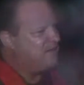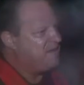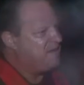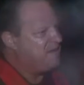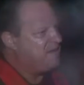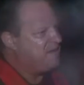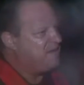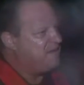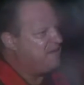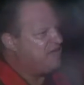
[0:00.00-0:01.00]

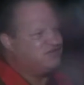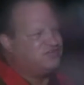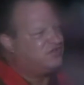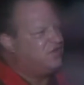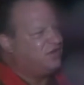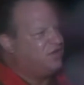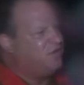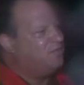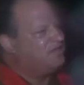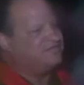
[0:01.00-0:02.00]
citizens come out just on their
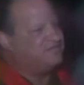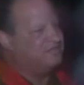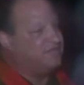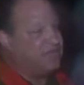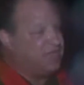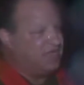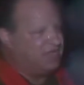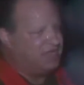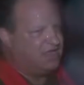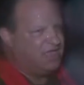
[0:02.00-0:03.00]
own because they see the need.